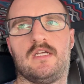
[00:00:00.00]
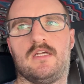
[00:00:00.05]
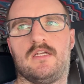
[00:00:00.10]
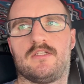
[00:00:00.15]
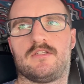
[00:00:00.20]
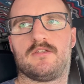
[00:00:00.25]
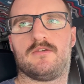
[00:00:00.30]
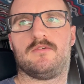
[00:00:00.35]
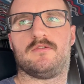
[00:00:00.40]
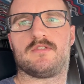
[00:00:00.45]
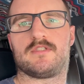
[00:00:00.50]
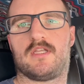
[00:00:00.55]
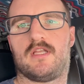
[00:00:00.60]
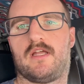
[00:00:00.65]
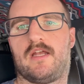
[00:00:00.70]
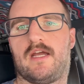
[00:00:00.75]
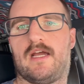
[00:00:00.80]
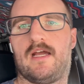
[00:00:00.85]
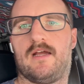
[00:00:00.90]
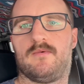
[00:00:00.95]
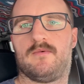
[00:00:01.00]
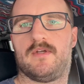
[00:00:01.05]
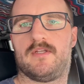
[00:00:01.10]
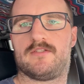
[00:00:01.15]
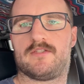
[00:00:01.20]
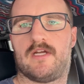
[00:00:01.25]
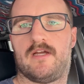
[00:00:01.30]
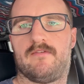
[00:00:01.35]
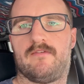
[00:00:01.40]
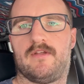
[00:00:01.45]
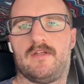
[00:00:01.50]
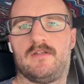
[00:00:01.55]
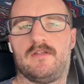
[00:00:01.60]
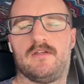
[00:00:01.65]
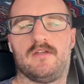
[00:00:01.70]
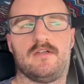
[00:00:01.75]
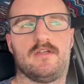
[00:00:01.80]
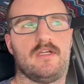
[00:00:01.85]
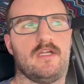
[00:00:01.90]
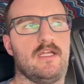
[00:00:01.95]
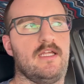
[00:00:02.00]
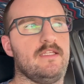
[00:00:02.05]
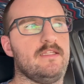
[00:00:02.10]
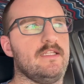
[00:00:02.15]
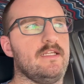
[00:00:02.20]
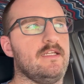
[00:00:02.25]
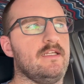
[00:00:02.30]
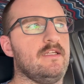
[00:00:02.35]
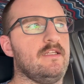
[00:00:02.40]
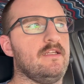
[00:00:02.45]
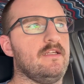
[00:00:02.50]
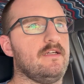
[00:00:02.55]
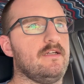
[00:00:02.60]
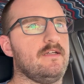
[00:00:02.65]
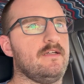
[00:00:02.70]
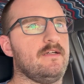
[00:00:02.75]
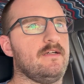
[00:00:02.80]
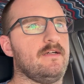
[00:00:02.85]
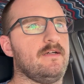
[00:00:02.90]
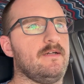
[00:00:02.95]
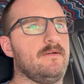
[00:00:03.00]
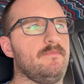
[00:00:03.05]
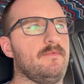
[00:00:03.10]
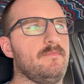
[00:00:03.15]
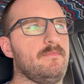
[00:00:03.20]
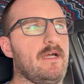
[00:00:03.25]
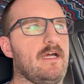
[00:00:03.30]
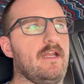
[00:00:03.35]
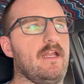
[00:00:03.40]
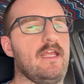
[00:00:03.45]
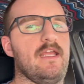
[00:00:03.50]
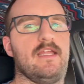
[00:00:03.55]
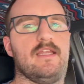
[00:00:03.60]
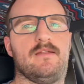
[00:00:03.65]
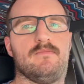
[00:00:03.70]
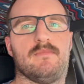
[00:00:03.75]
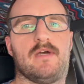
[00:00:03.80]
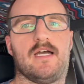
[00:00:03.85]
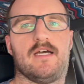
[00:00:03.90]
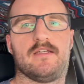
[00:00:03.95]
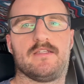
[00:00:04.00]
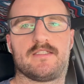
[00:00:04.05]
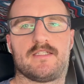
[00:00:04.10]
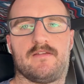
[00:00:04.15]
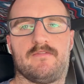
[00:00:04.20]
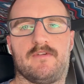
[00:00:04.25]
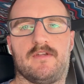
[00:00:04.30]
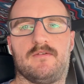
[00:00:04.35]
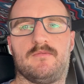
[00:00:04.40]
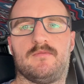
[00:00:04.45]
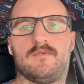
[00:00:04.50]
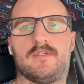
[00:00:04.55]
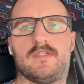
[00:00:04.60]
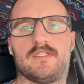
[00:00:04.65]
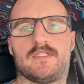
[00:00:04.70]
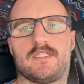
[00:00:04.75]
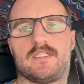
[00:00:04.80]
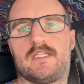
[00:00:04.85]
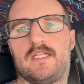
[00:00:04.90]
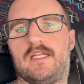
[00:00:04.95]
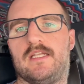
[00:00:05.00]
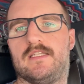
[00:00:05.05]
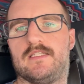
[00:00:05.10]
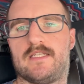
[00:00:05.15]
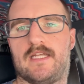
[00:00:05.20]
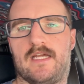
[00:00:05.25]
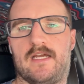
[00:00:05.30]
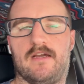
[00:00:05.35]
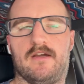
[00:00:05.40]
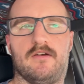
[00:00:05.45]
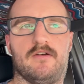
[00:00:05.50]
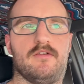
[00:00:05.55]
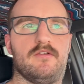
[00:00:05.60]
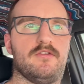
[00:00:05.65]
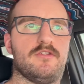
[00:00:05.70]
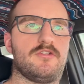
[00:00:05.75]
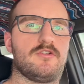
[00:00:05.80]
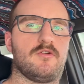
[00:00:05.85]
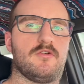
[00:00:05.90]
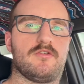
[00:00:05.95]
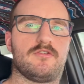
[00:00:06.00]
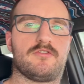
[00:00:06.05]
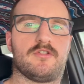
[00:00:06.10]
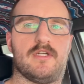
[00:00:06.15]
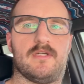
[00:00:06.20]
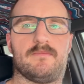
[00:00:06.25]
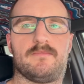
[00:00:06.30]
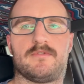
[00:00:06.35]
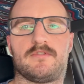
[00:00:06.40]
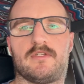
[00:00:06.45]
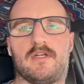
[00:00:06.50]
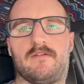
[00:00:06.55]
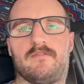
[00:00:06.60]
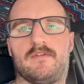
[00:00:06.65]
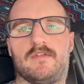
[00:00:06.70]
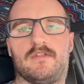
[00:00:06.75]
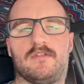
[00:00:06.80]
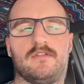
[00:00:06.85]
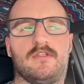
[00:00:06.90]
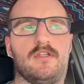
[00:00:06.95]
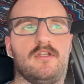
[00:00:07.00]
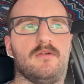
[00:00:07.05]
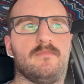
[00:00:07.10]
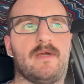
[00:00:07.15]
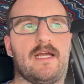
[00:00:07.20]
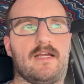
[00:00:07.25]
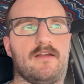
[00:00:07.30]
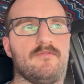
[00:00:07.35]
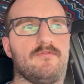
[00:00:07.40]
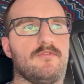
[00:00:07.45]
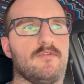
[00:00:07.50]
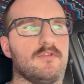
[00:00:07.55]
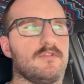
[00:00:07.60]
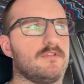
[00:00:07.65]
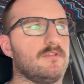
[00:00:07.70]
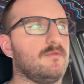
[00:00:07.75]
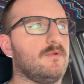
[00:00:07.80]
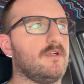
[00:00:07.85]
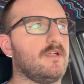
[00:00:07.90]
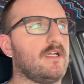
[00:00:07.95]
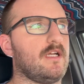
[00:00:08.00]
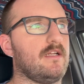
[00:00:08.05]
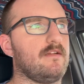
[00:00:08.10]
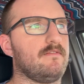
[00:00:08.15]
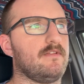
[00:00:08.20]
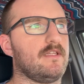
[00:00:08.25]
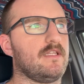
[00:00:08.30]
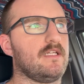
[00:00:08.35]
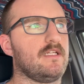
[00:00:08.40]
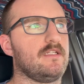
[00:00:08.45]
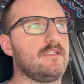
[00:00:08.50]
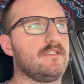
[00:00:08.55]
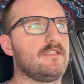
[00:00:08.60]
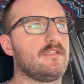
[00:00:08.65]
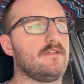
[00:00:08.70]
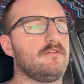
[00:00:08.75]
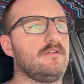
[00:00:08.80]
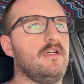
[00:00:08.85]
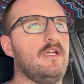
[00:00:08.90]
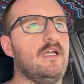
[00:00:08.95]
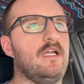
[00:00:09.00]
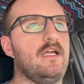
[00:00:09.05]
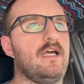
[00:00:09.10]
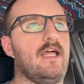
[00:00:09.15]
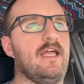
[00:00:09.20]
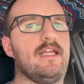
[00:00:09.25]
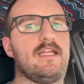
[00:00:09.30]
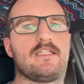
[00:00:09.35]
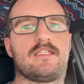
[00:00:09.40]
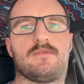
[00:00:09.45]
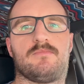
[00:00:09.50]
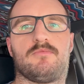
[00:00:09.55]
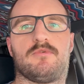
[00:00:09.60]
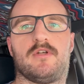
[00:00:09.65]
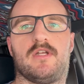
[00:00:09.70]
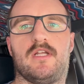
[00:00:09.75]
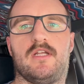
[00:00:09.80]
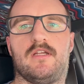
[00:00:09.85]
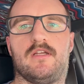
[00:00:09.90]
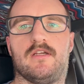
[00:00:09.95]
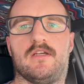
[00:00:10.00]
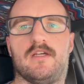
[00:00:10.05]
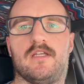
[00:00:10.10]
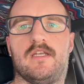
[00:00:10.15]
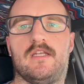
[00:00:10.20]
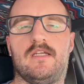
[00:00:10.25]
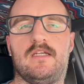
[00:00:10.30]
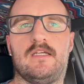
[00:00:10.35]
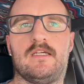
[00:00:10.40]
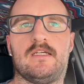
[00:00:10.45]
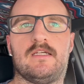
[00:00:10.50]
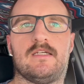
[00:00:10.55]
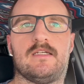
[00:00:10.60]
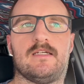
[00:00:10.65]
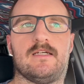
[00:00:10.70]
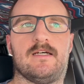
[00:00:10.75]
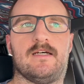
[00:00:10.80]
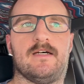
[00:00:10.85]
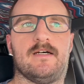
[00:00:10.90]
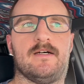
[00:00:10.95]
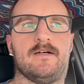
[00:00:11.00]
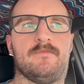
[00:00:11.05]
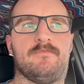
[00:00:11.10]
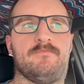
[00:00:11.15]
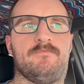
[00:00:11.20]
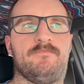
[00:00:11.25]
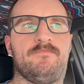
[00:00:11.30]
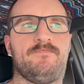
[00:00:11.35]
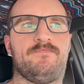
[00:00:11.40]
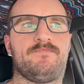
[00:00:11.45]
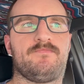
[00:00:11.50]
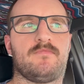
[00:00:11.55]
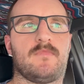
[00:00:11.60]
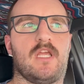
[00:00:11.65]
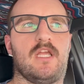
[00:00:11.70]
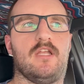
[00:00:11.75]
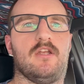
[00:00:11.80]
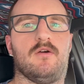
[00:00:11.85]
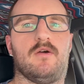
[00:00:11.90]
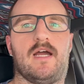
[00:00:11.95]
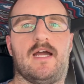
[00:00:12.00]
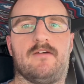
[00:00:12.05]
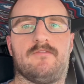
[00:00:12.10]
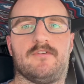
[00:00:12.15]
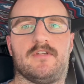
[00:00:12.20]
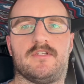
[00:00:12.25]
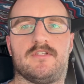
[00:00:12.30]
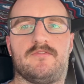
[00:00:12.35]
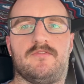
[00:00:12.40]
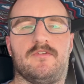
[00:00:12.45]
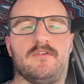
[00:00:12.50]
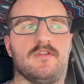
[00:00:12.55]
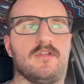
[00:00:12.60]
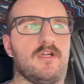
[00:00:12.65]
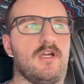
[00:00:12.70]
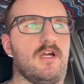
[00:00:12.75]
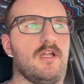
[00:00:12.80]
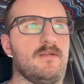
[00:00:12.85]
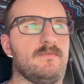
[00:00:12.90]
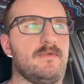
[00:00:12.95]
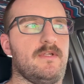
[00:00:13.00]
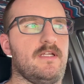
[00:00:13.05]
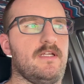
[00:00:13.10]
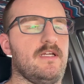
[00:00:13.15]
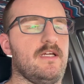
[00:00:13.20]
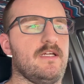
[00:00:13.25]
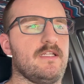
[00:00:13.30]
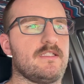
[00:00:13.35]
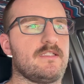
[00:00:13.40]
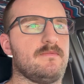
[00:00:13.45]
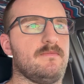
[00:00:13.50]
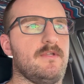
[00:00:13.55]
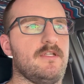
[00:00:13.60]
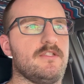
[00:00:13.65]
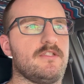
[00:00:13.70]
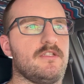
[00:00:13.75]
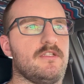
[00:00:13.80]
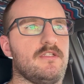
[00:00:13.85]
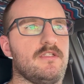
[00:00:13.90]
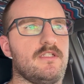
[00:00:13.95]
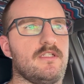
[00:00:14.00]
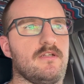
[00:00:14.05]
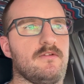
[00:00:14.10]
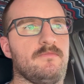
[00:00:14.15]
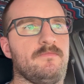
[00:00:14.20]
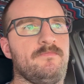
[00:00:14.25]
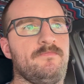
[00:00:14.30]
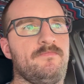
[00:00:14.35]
So it was a lot of highway driving, and then about 80 miles of it was in town, short trips, driving, back and forth to work kind of a thing. So I think it's a pretty good, average fuel economy estimation. So